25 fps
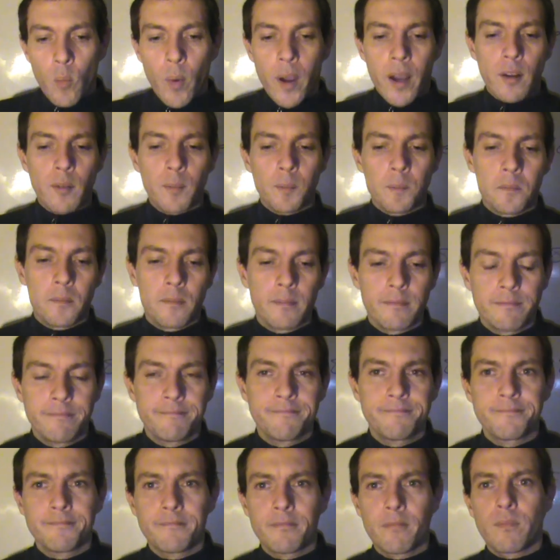Well,
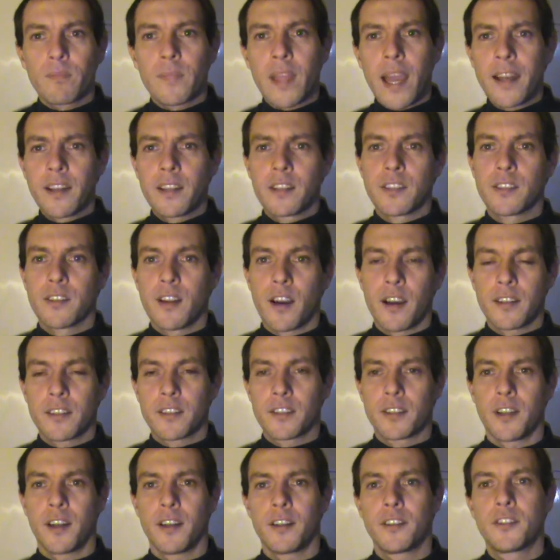that is
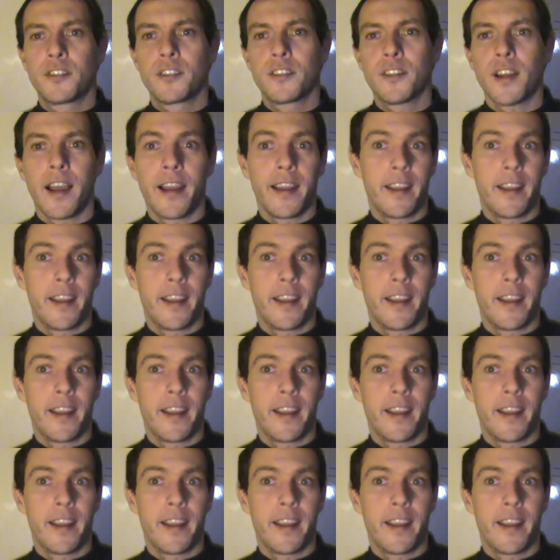not such,